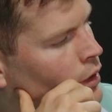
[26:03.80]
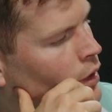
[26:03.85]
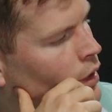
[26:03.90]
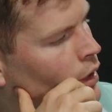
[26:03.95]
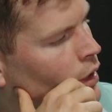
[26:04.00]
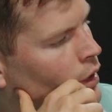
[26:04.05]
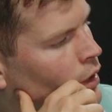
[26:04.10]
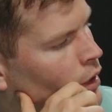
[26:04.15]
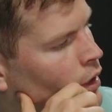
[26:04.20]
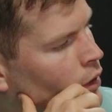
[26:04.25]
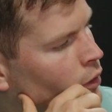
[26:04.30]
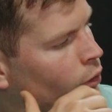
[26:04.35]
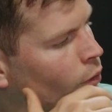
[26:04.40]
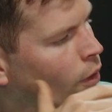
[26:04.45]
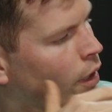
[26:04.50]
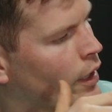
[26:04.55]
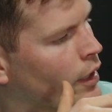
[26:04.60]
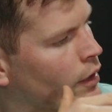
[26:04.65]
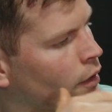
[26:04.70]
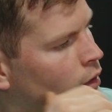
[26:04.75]

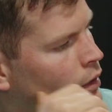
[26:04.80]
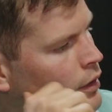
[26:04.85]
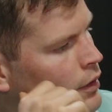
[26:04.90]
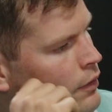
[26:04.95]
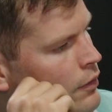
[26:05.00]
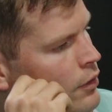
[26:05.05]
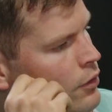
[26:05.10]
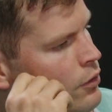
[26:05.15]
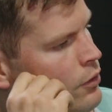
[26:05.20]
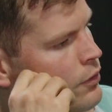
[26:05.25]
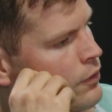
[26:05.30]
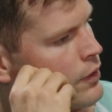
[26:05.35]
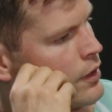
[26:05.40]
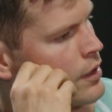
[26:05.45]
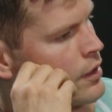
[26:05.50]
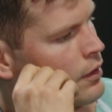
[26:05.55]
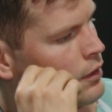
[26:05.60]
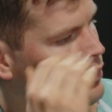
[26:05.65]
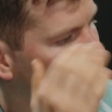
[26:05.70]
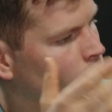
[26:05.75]
underwriting things that you
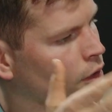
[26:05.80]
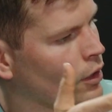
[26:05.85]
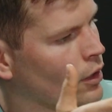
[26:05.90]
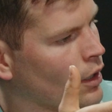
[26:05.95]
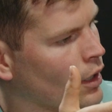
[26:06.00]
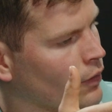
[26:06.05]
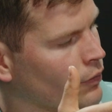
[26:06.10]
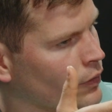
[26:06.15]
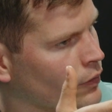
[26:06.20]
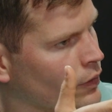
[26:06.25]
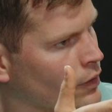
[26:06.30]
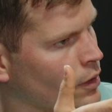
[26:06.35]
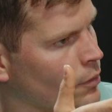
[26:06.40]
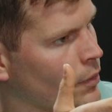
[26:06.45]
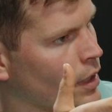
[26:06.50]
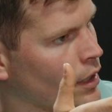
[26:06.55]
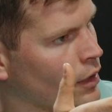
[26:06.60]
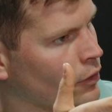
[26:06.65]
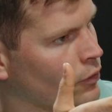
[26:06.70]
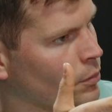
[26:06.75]
see? Obviously the
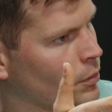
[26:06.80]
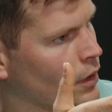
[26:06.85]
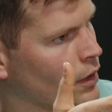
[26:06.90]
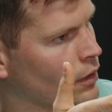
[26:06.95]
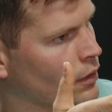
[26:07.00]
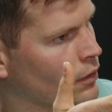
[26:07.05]
management.